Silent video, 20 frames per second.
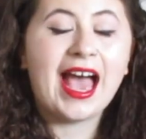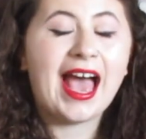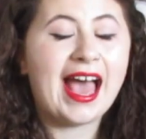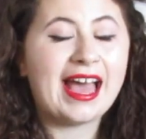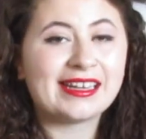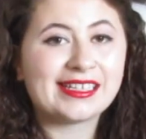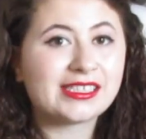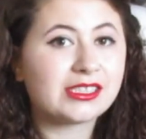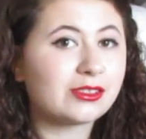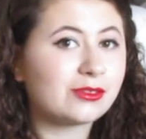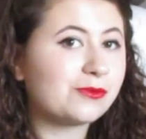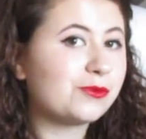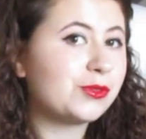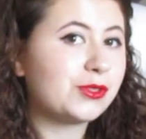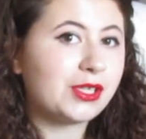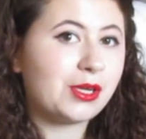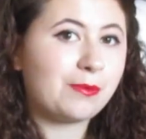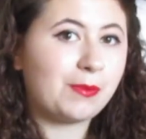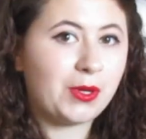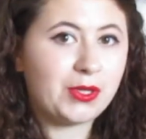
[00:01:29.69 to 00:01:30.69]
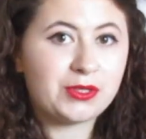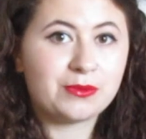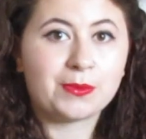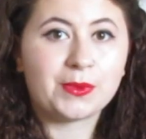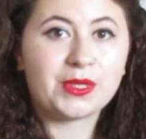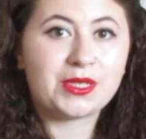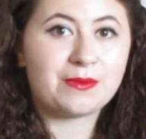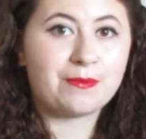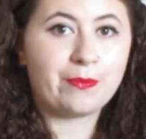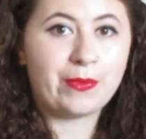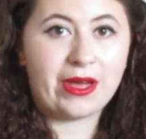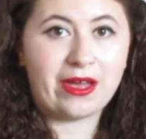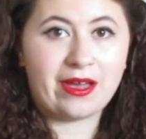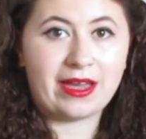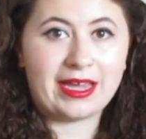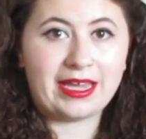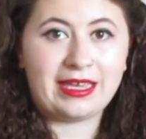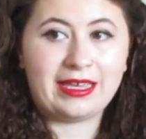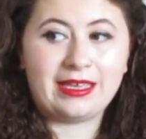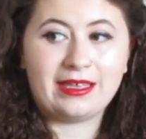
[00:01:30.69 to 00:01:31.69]
and it's also possible to
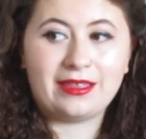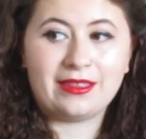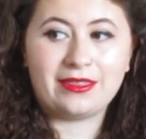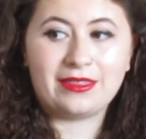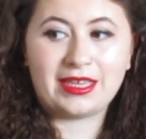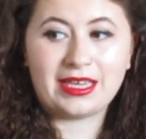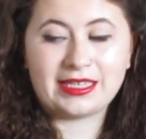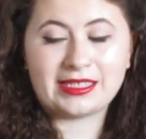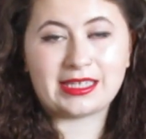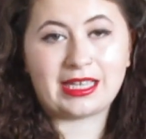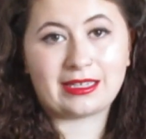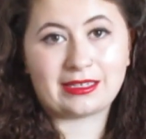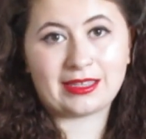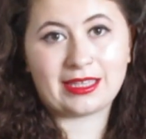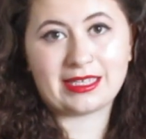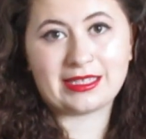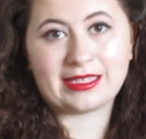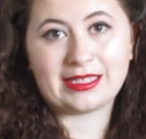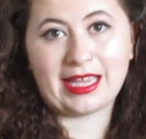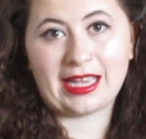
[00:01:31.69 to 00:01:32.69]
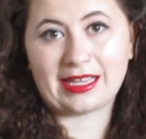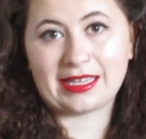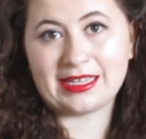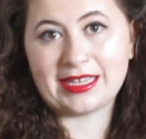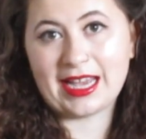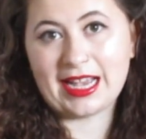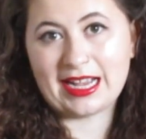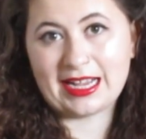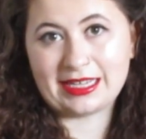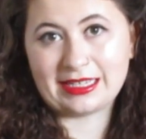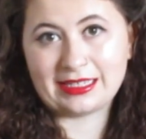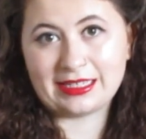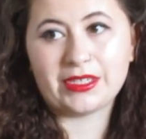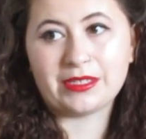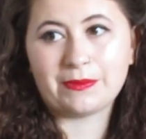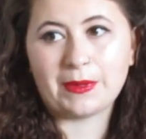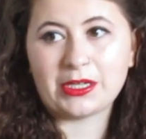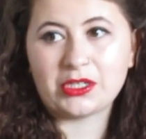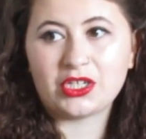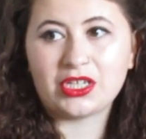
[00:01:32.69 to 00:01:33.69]
buy things like this second-hand,
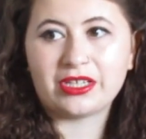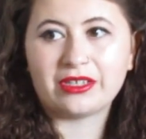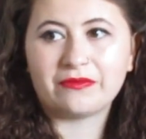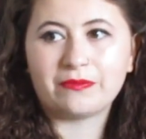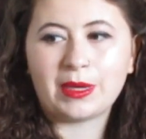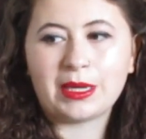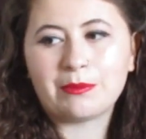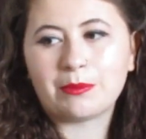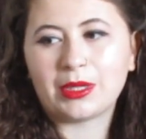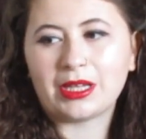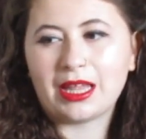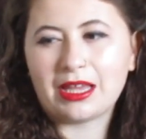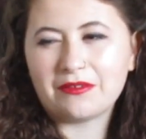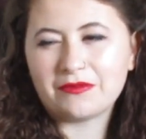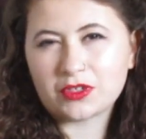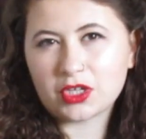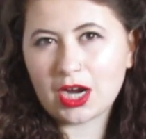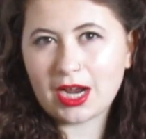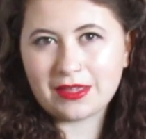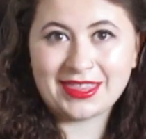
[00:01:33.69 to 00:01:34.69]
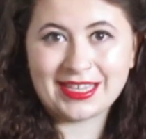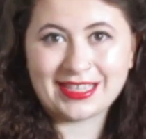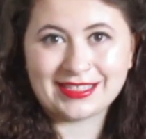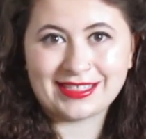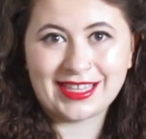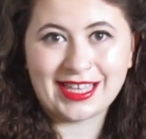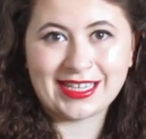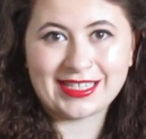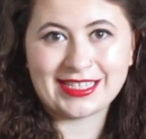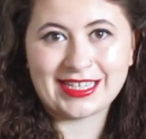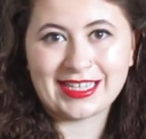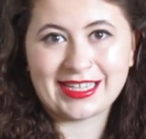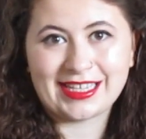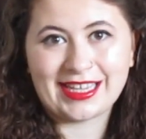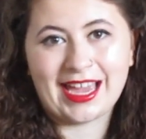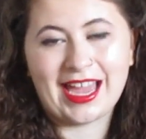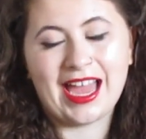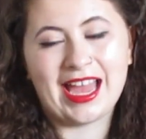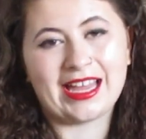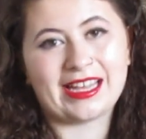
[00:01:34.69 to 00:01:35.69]
especially if people have tried the aesthetic
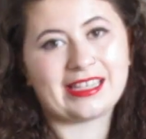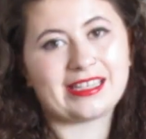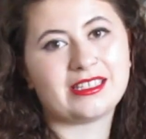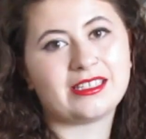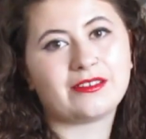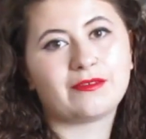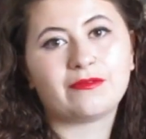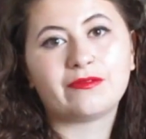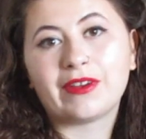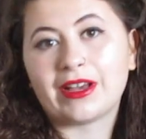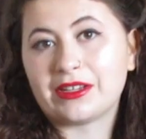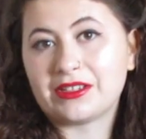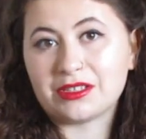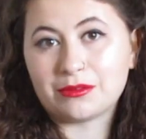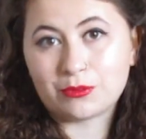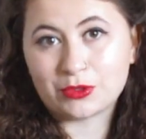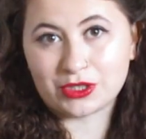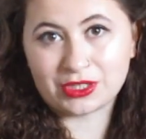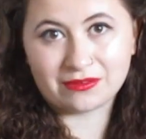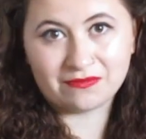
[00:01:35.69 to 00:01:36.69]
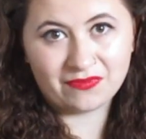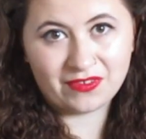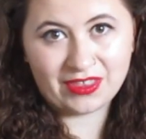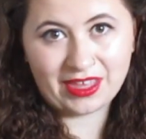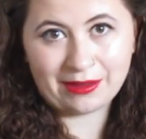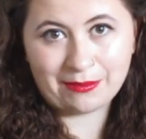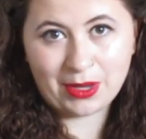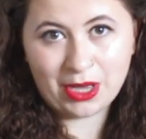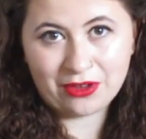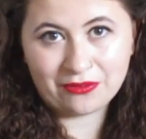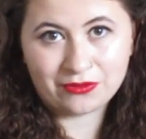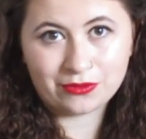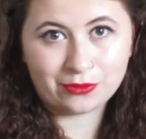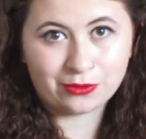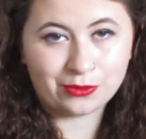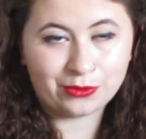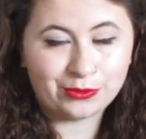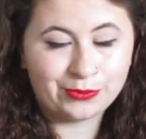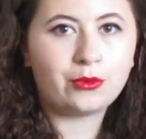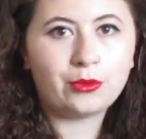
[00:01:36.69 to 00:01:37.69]
and found it wasn't for them after
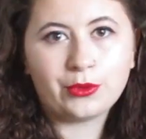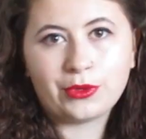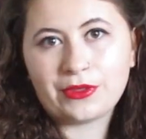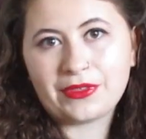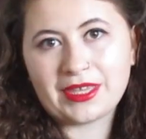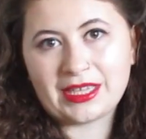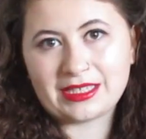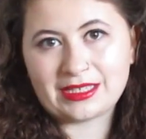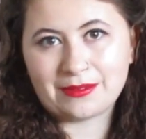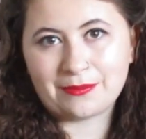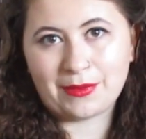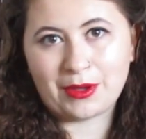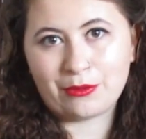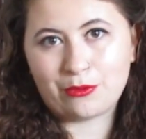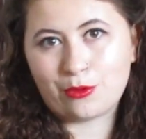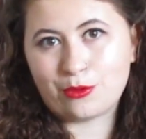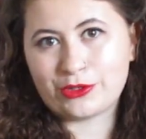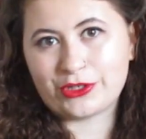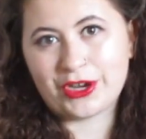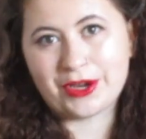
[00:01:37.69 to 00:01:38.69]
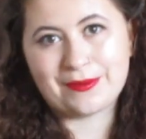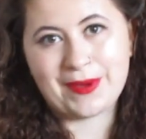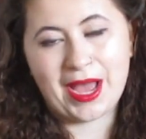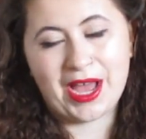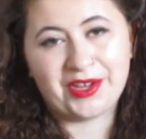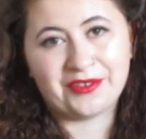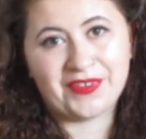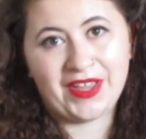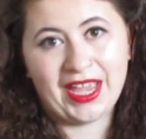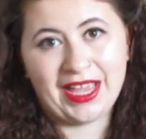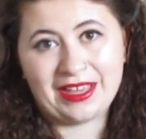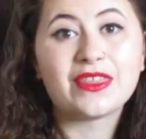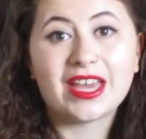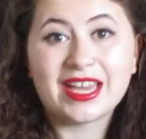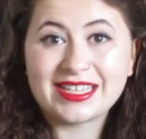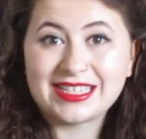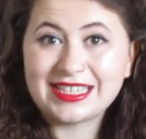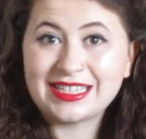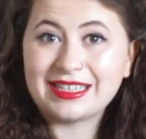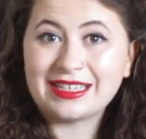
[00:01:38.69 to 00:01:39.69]
all. All the things in my wardrobe have a
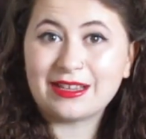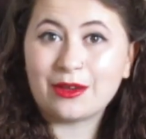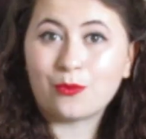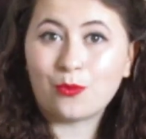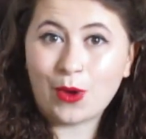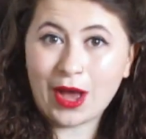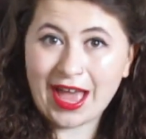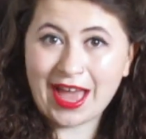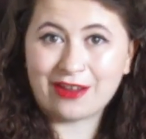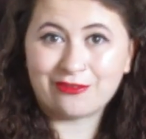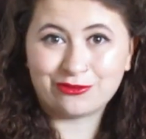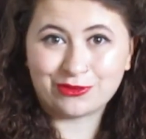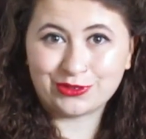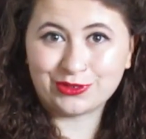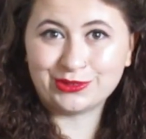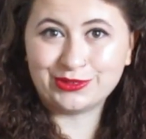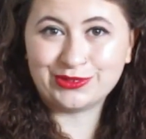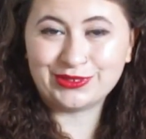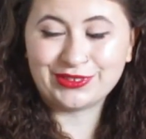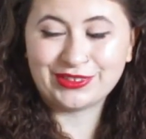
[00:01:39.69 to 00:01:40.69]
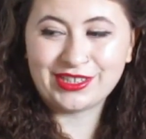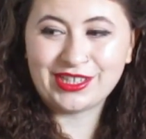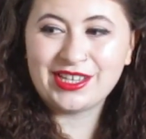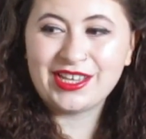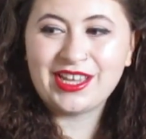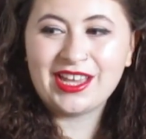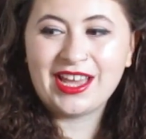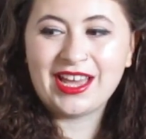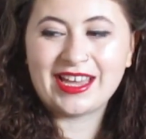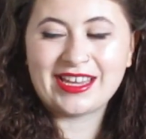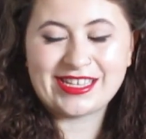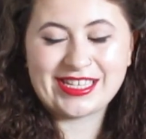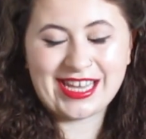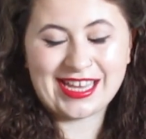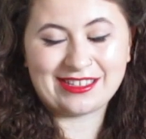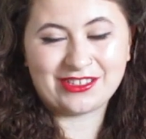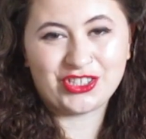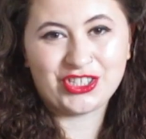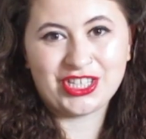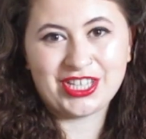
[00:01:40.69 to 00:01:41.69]
30 wear rule
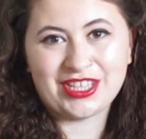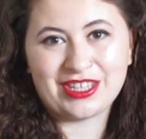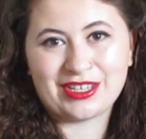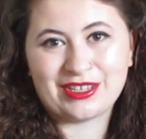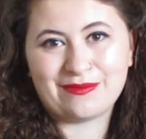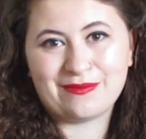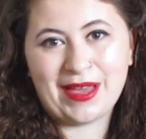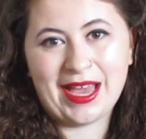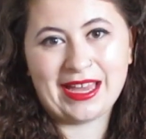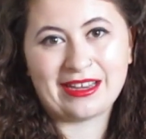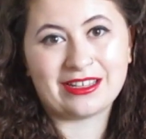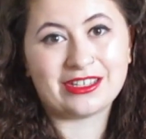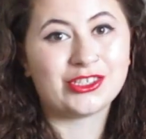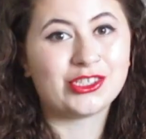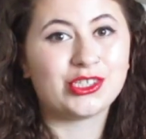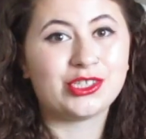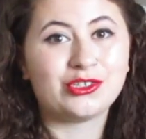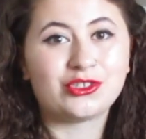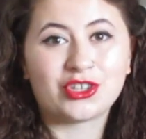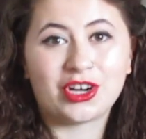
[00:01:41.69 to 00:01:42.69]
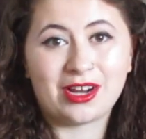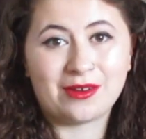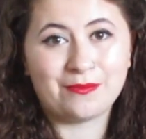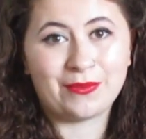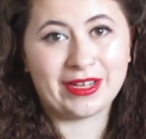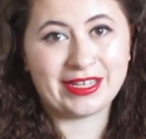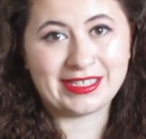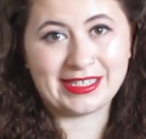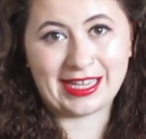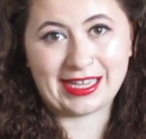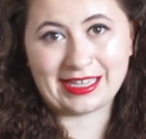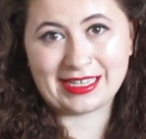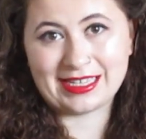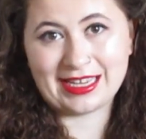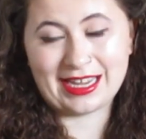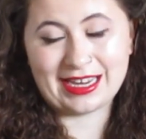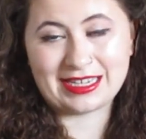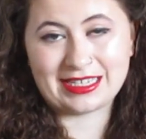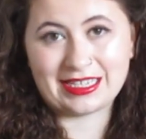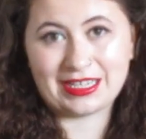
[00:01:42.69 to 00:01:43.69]
attached to them, and I do try and buy
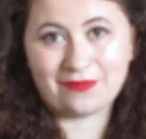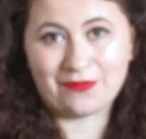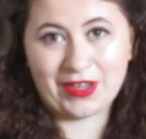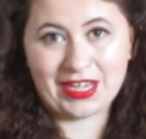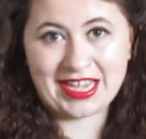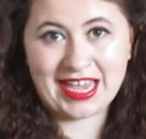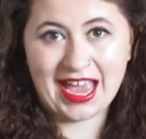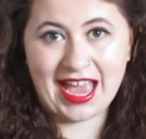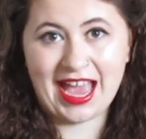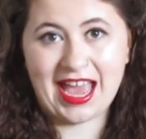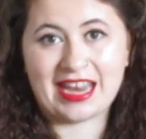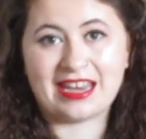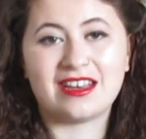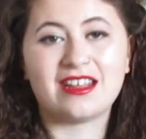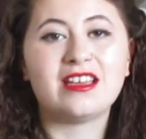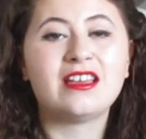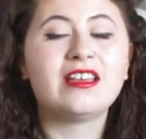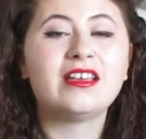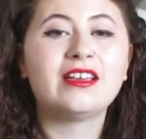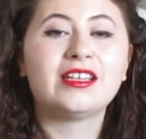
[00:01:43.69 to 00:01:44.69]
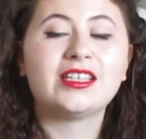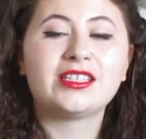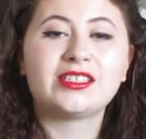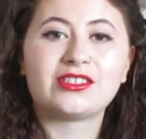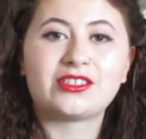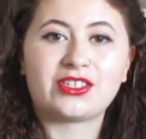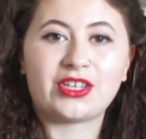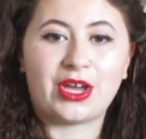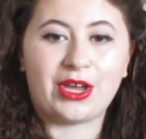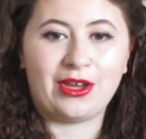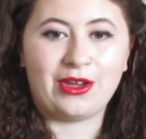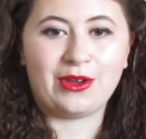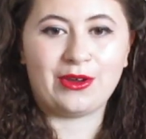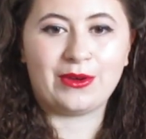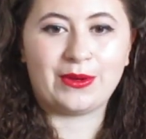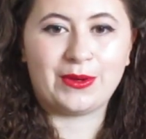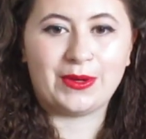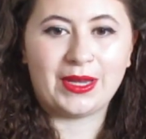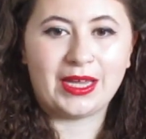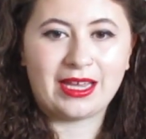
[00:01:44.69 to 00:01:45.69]
second-hand if I can, so